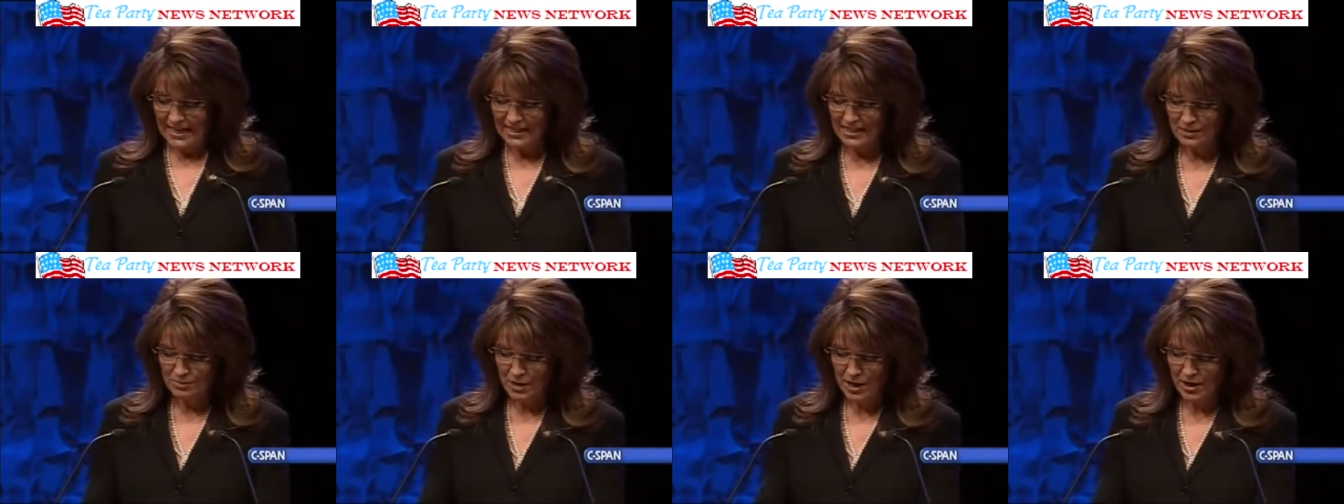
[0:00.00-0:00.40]

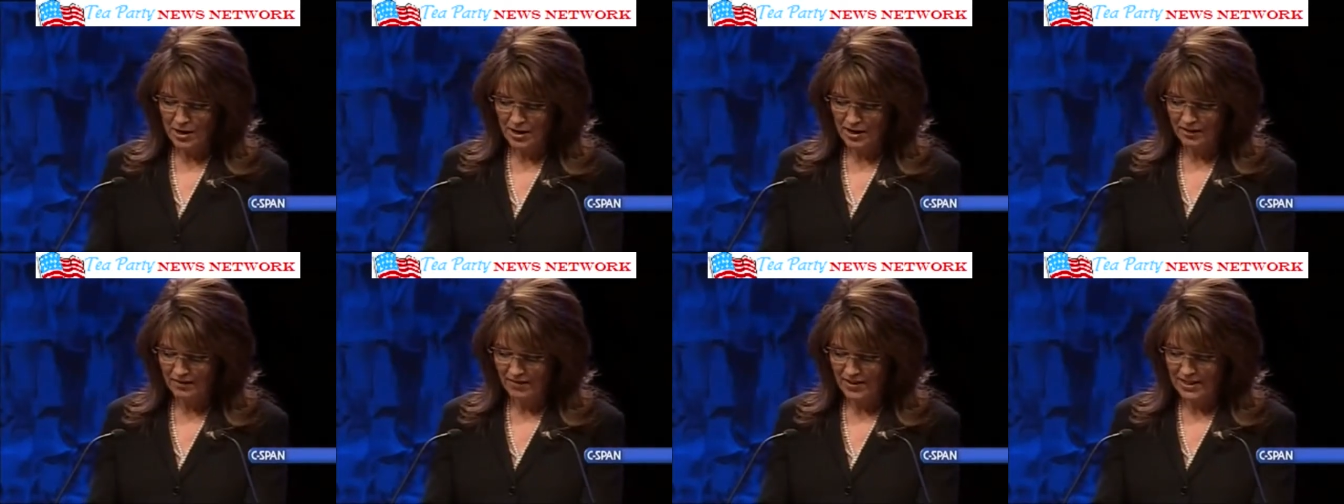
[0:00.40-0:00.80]
His
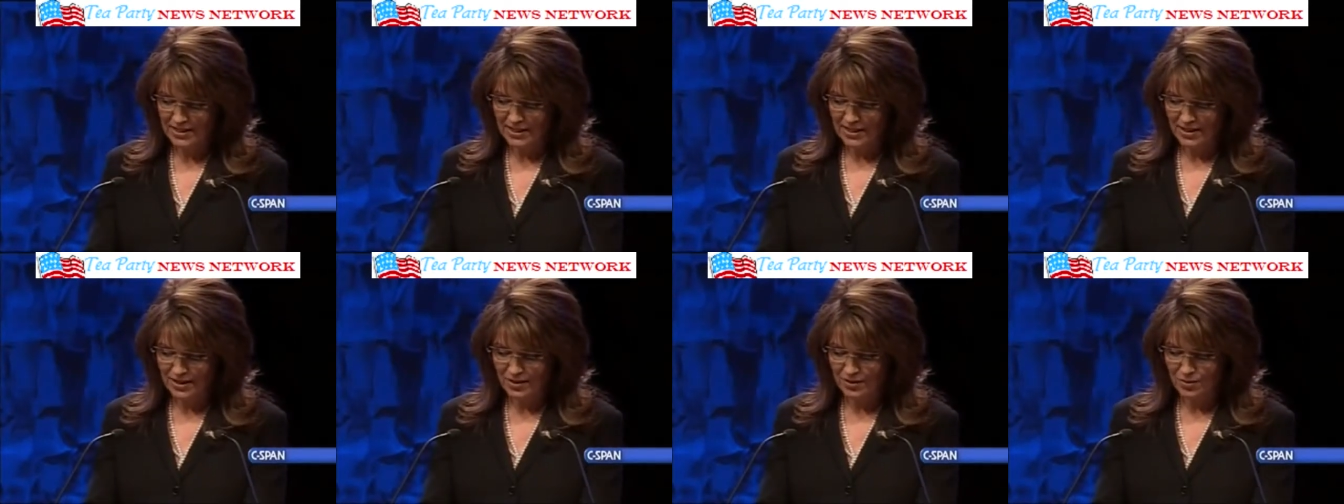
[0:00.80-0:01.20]
American
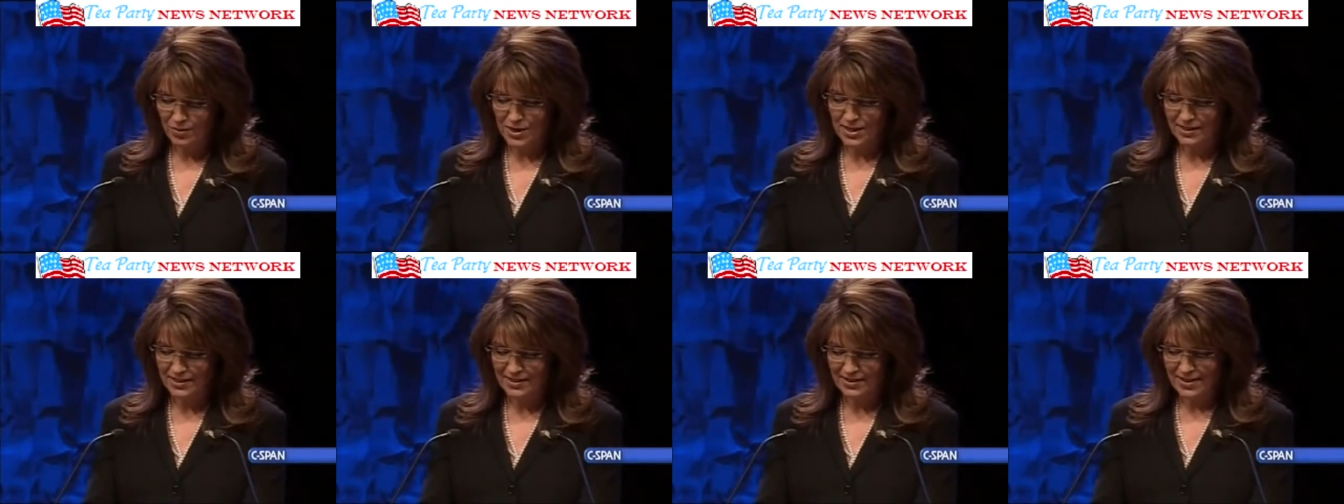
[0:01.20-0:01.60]
visa
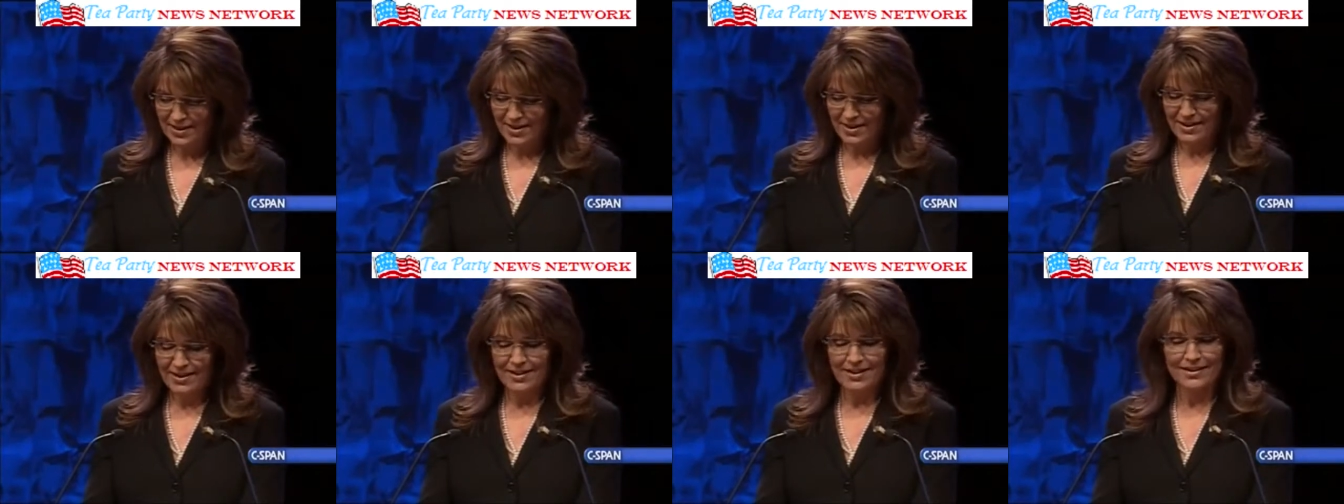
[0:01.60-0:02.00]
was
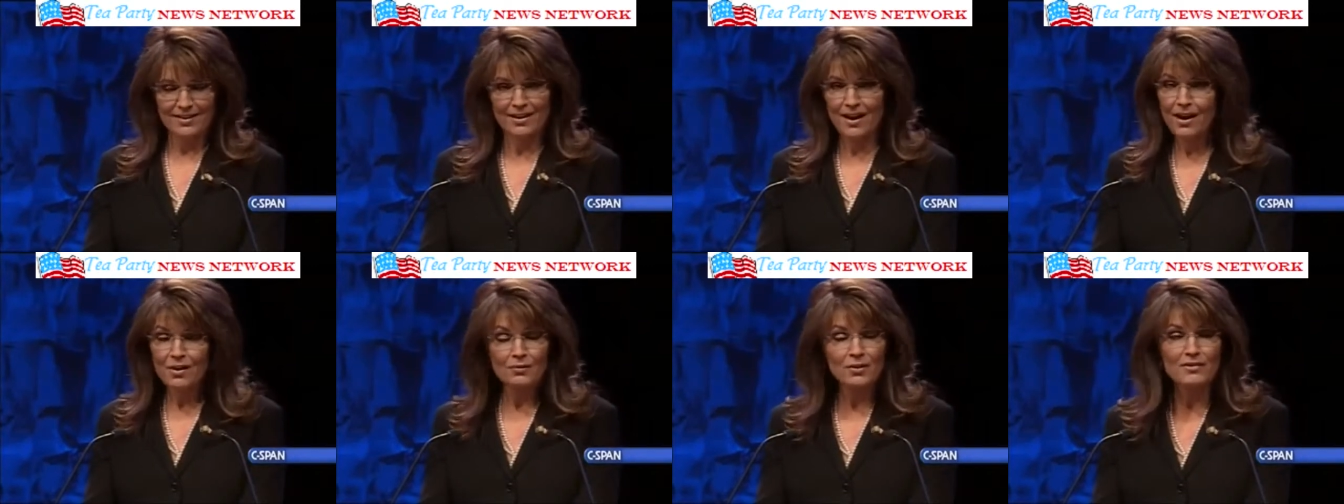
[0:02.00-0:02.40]

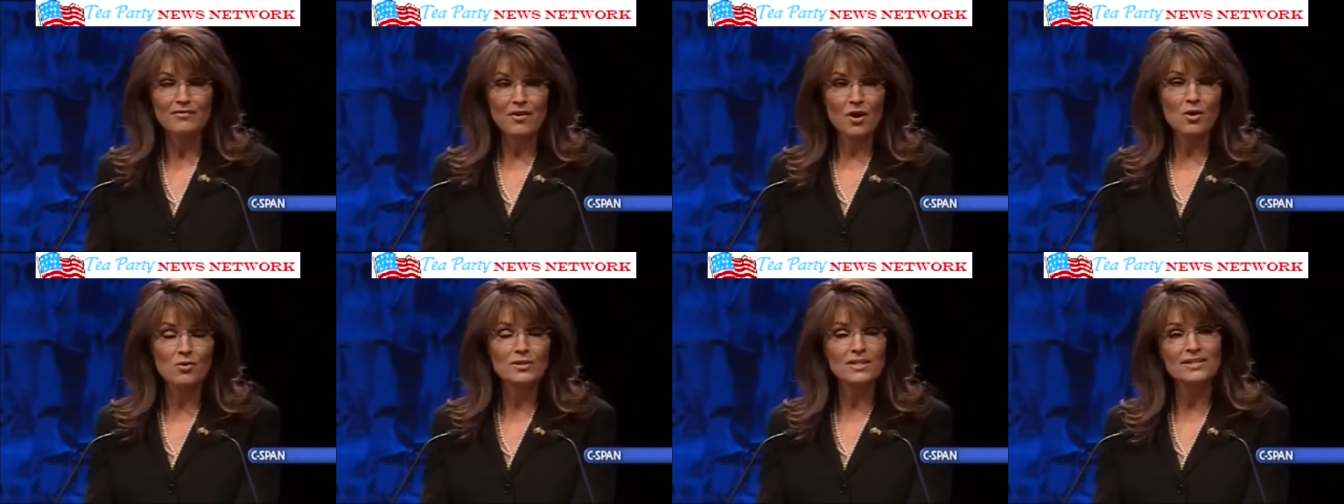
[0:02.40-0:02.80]
not
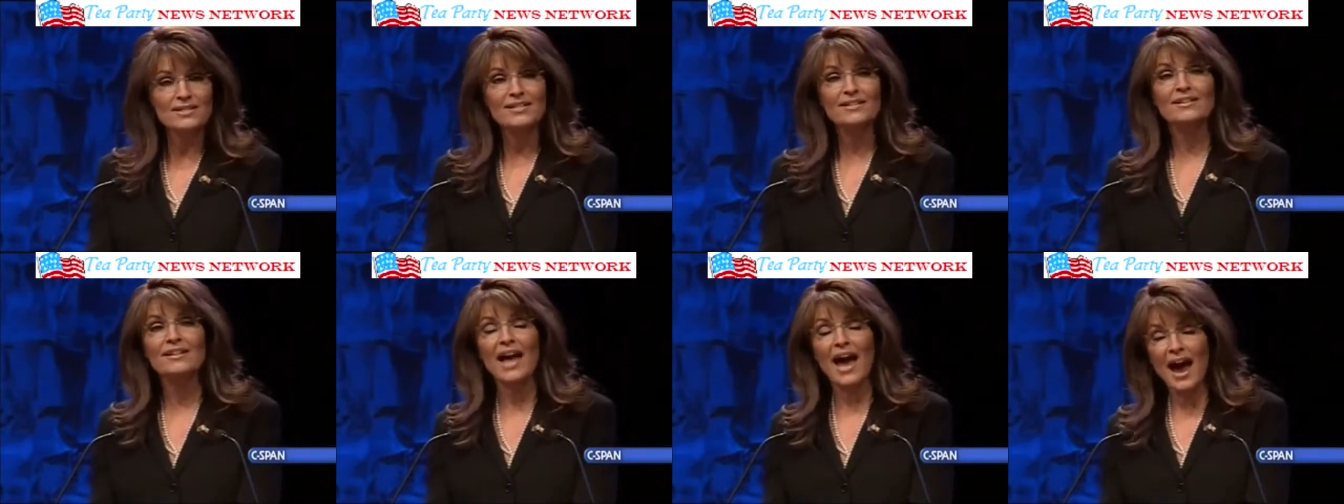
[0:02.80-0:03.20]
revoked
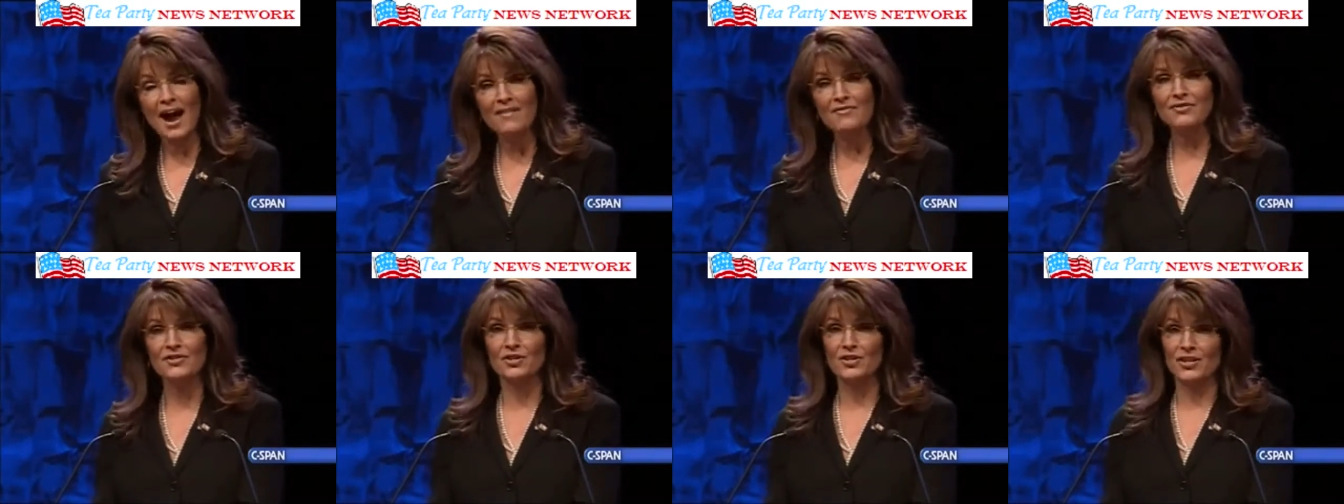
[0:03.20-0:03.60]
until
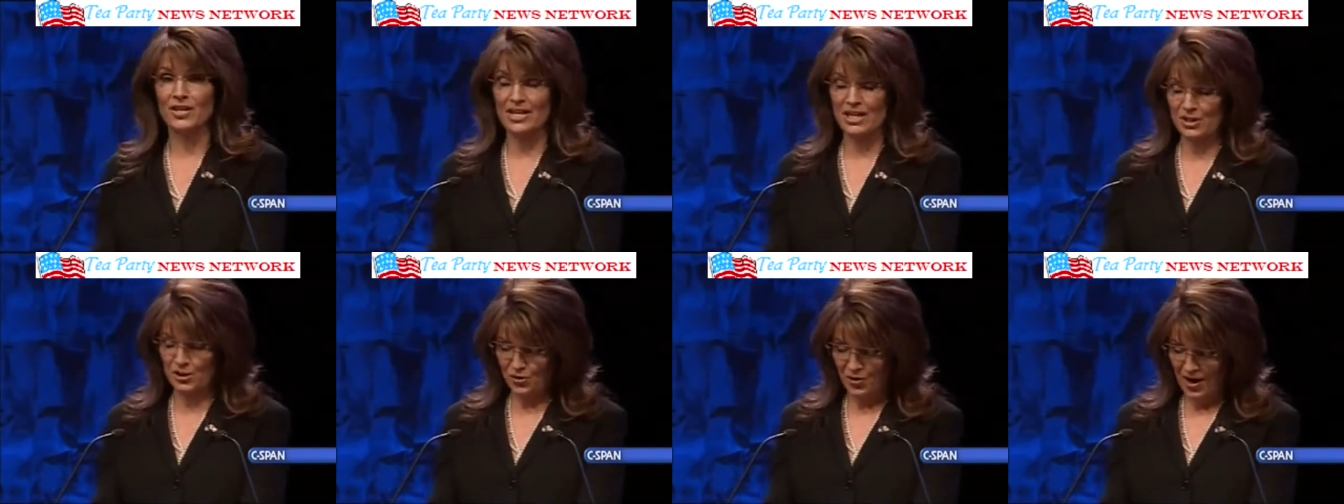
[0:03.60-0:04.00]
after
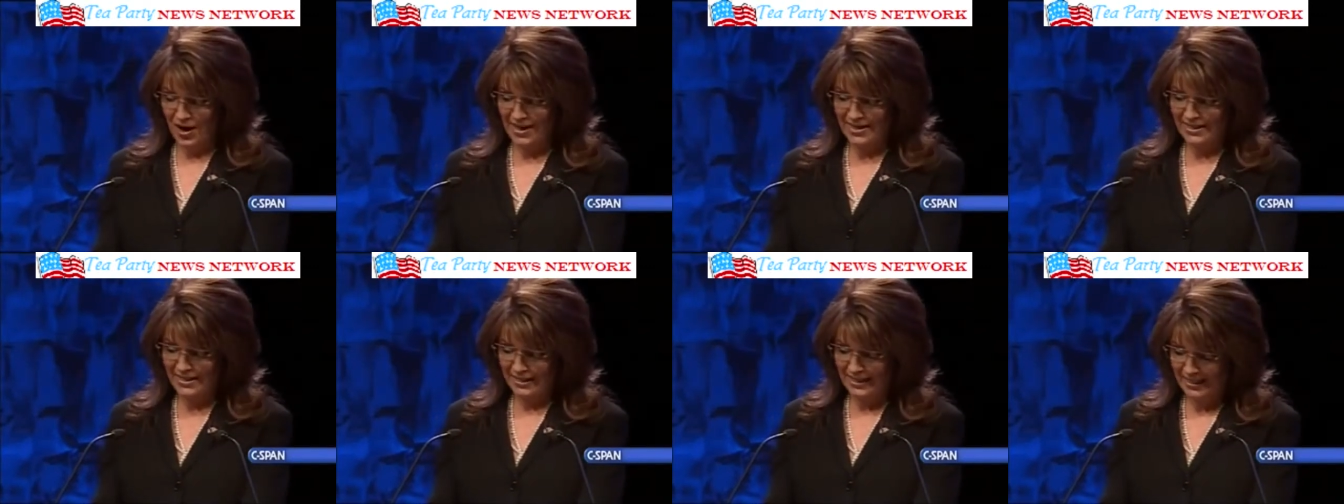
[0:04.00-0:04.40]
he
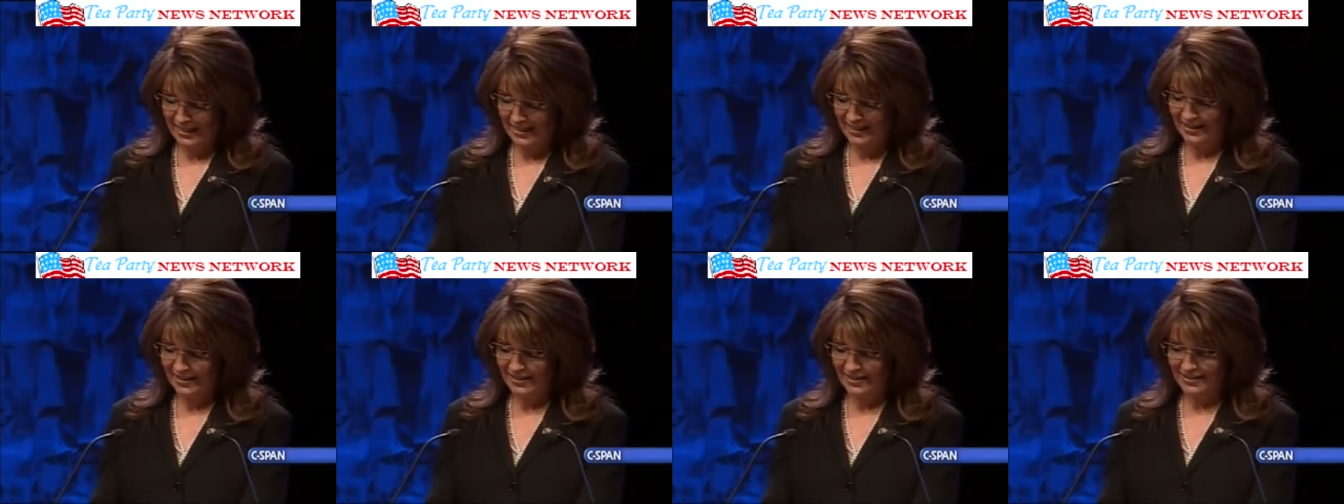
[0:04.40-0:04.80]
tried to
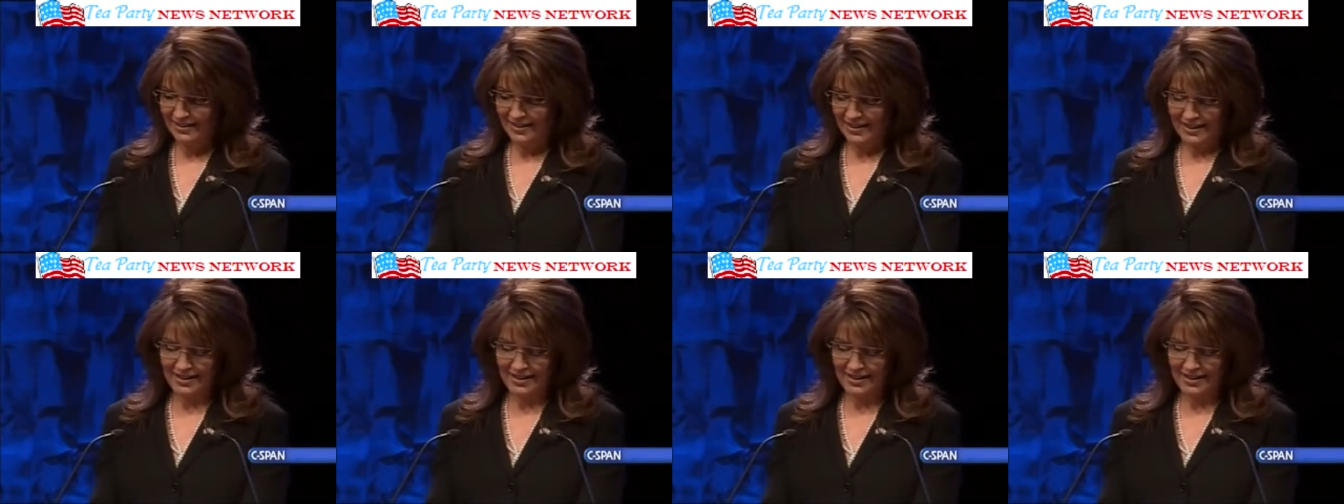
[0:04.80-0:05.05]
kill